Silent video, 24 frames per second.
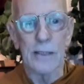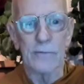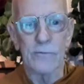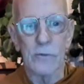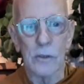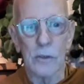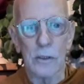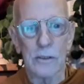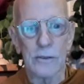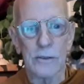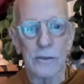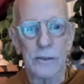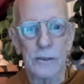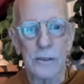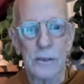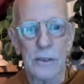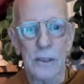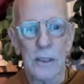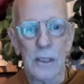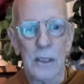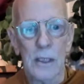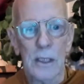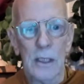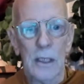of course.
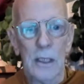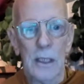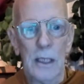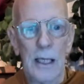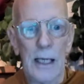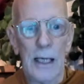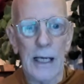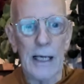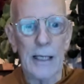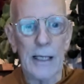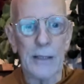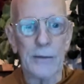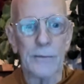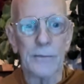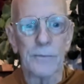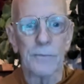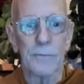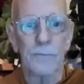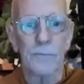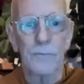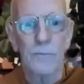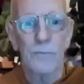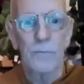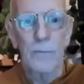And
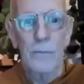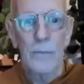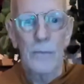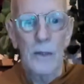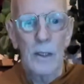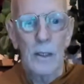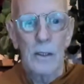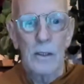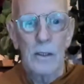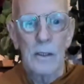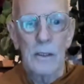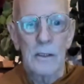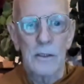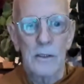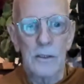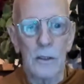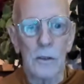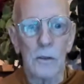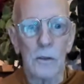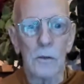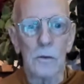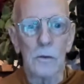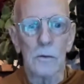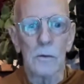
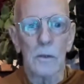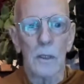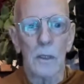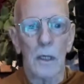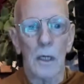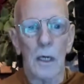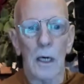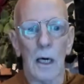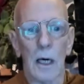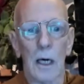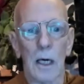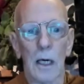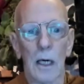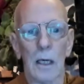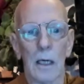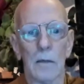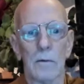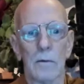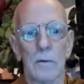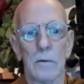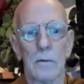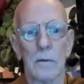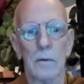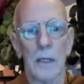so,
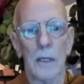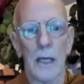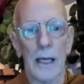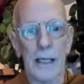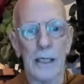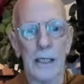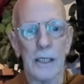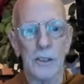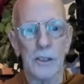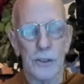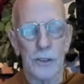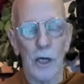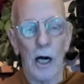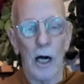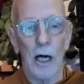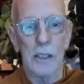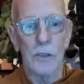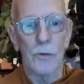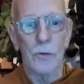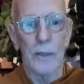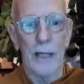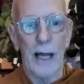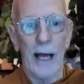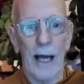and it
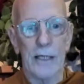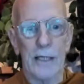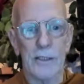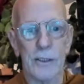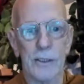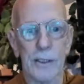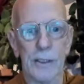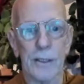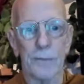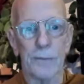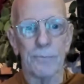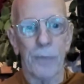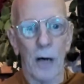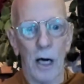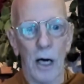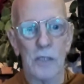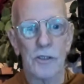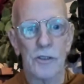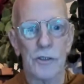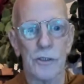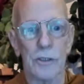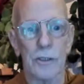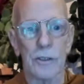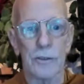starts with actually the
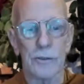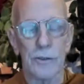posture.